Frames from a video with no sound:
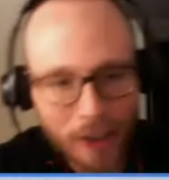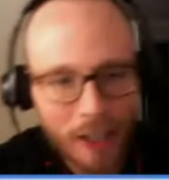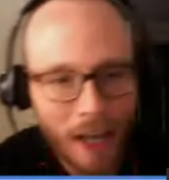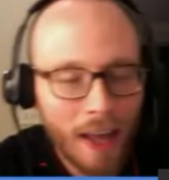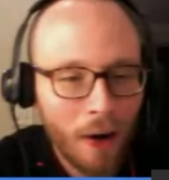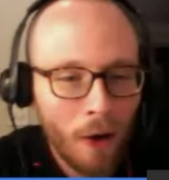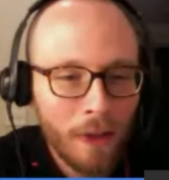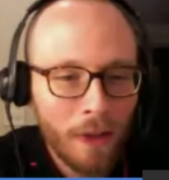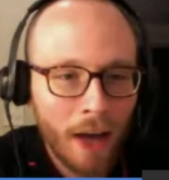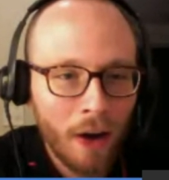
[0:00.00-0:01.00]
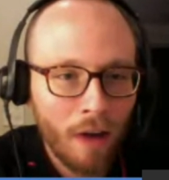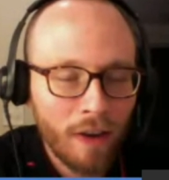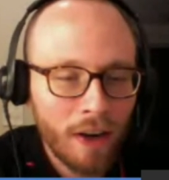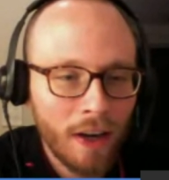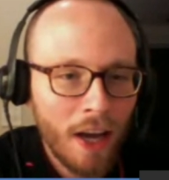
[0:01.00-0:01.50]
like that all that
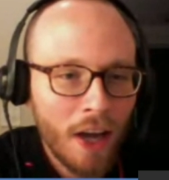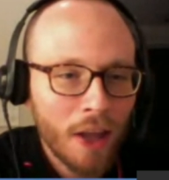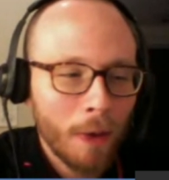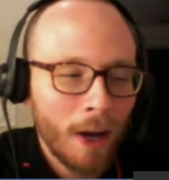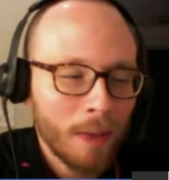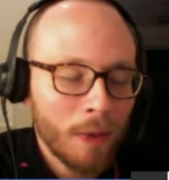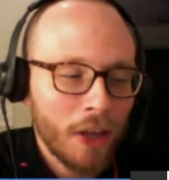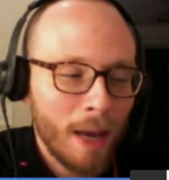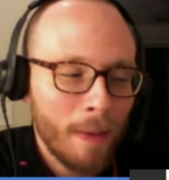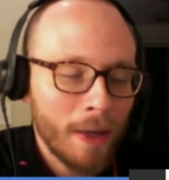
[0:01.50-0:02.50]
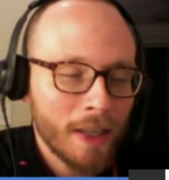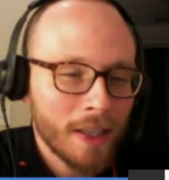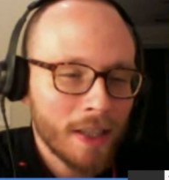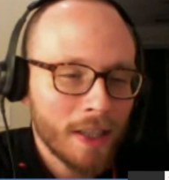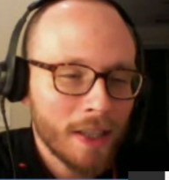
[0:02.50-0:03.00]
often. The problem with him is
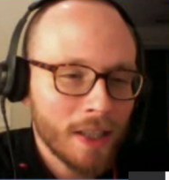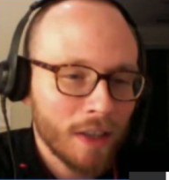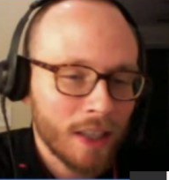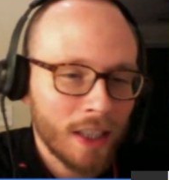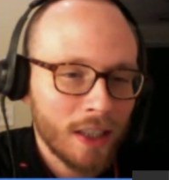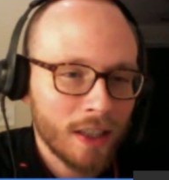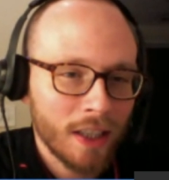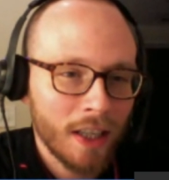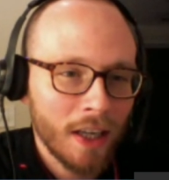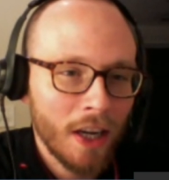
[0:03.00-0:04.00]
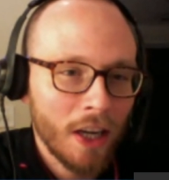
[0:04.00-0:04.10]
his level of consistency.